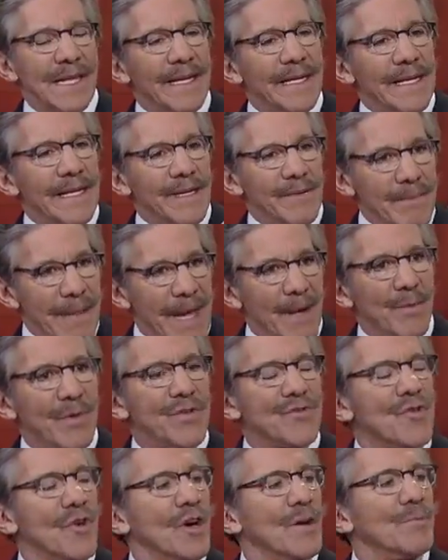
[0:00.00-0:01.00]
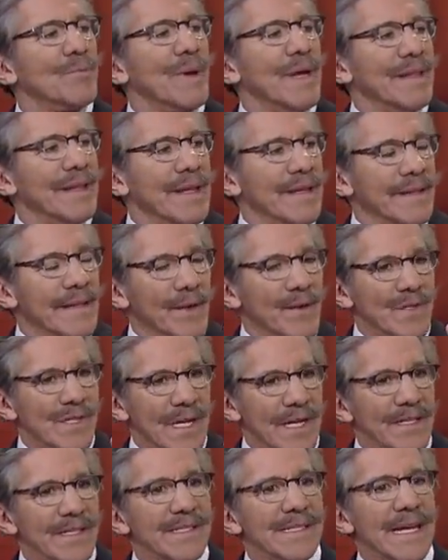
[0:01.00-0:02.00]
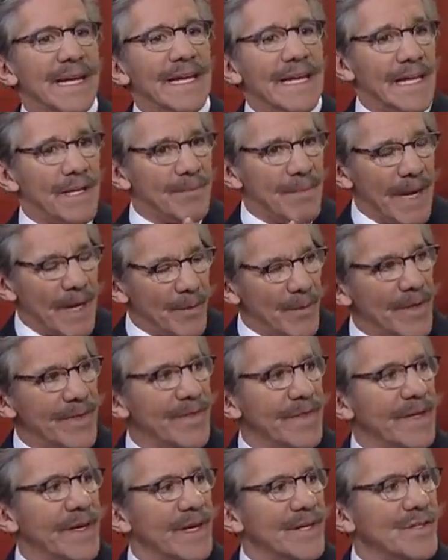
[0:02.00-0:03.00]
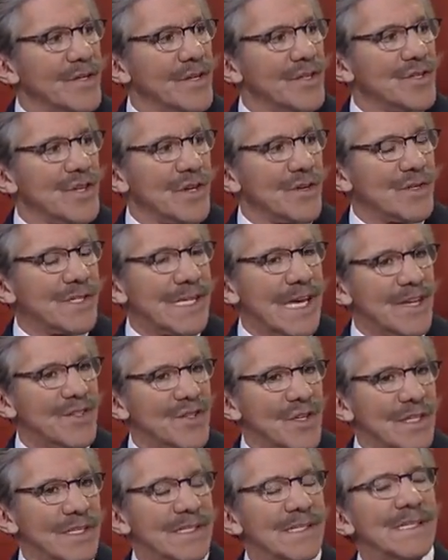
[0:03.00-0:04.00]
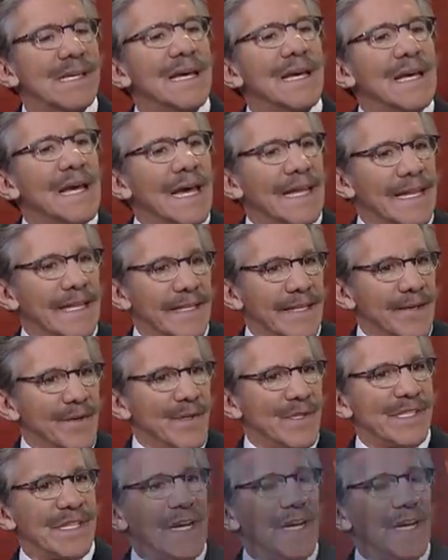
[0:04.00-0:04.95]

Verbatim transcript: that he had met with Trump and that there was an understanding he had met with the Attorney General Sessions and that there was